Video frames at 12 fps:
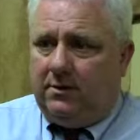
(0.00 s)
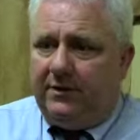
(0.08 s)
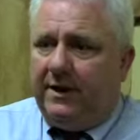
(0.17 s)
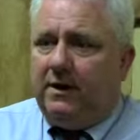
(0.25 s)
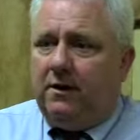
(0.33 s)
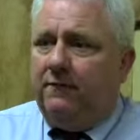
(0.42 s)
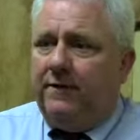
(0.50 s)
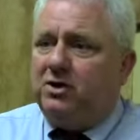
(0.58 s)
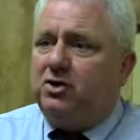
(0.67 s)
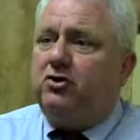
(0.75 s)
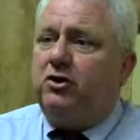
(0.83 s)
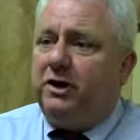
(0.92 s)
think of
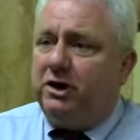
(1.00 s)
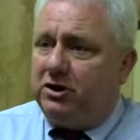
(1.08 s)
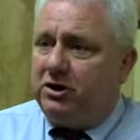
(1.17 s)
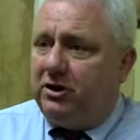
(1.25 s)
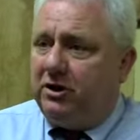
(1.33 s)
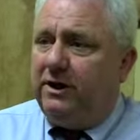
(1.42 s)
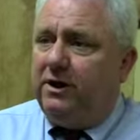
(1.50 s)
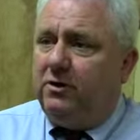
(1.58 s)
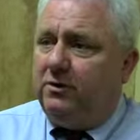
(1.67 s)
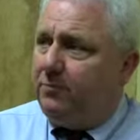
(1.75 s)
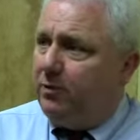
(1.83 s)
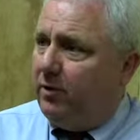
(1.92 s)
as traditionally
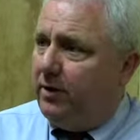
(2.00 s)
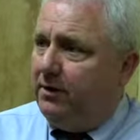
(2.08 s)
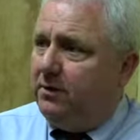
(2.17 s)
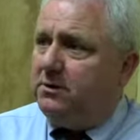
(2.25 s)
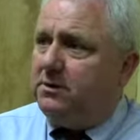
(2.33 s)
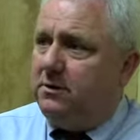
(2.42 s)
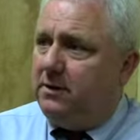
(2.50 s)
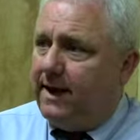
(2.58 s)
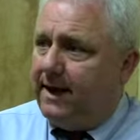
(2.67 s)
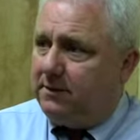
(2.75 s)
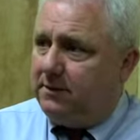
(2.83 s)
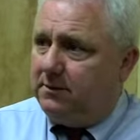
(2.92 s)
good employers, good
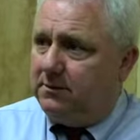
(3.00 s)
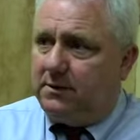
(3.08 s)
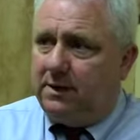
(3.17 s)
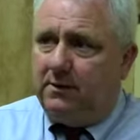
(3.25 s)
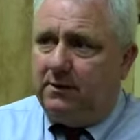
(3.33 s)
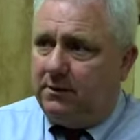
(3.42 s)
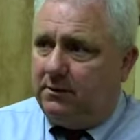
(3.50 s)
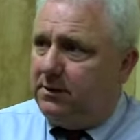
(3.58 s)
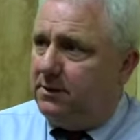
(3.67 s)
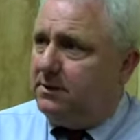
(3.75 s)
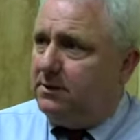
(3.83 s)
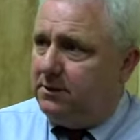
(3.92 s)
actors, like your
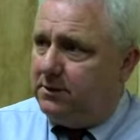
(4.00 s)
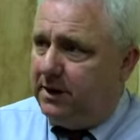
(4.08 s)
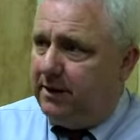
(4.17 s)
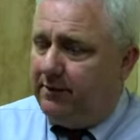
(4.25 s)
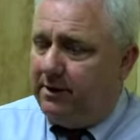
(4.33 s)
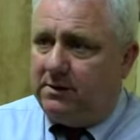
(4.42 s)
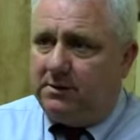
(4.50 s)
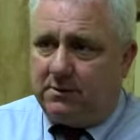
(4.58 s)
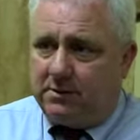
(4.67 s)
Hiltons and your Sheratons, are